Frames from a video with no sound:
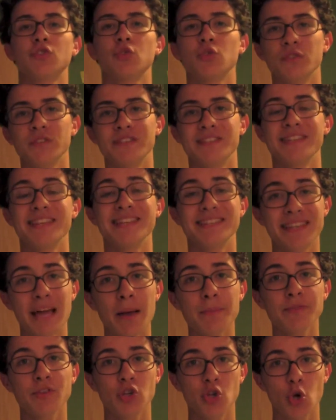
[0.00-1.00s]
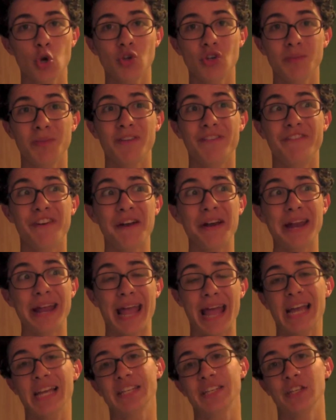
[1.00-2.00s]
students, the exams are known to be very
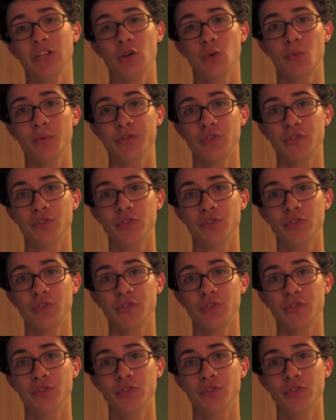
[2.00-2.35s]
hectic,